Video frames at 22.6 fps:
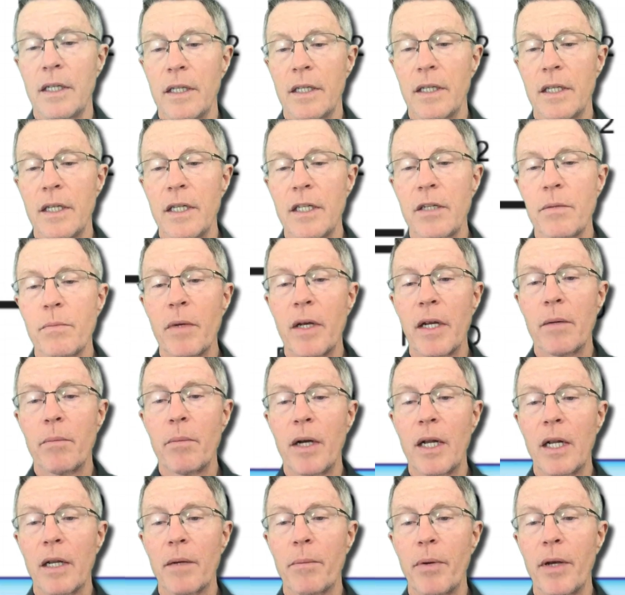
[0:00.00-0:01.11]
this
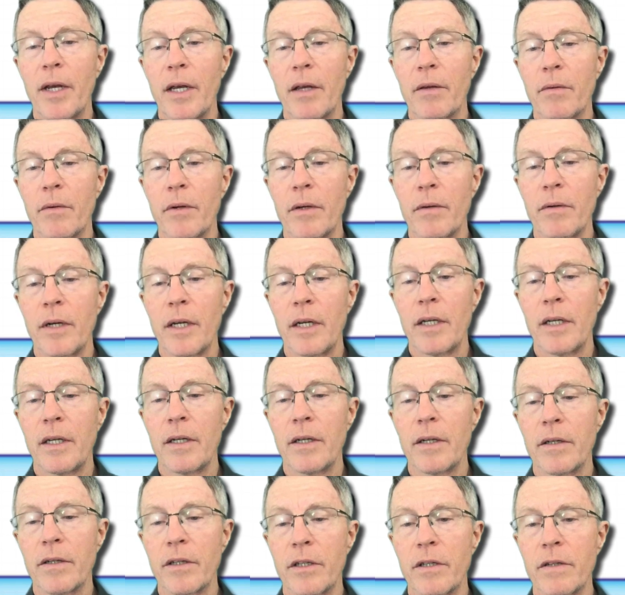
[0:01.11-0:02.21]
metabolic pathway right
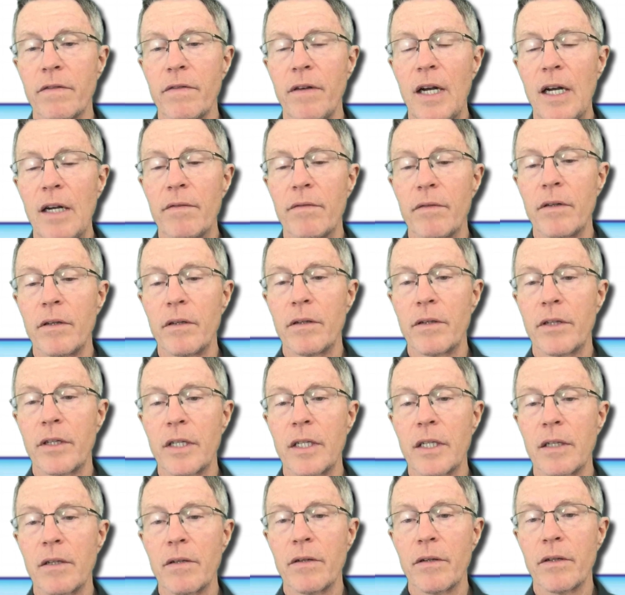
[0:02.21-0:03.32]
here, survival
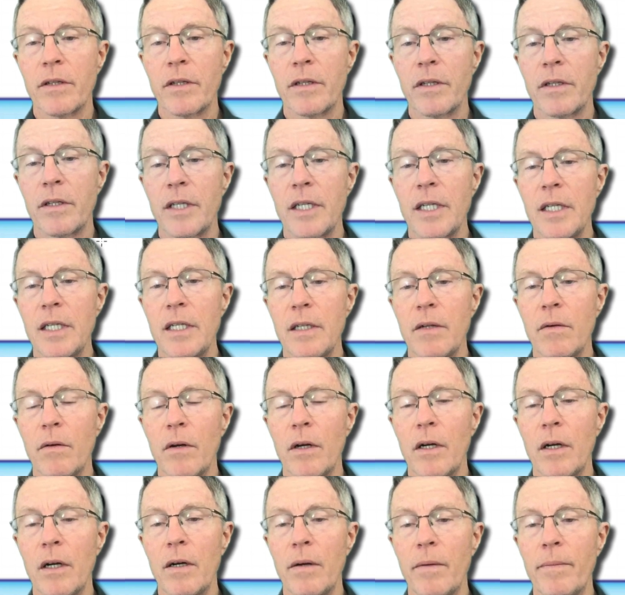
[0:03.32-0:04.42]
signals. See,
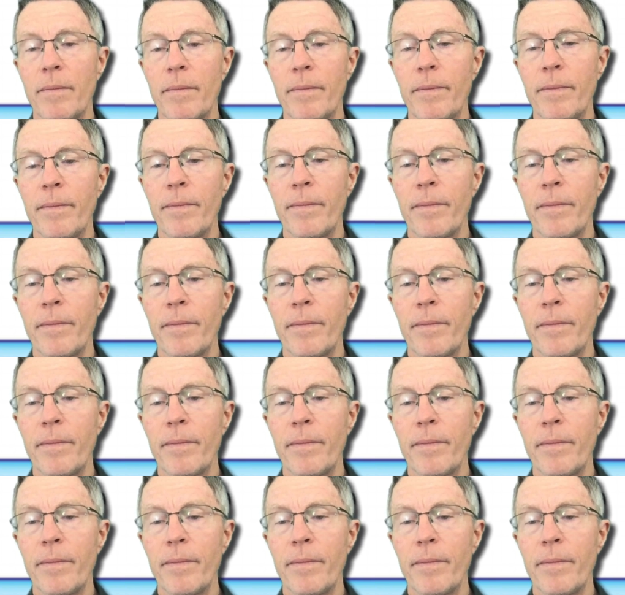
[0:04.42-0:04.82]
um,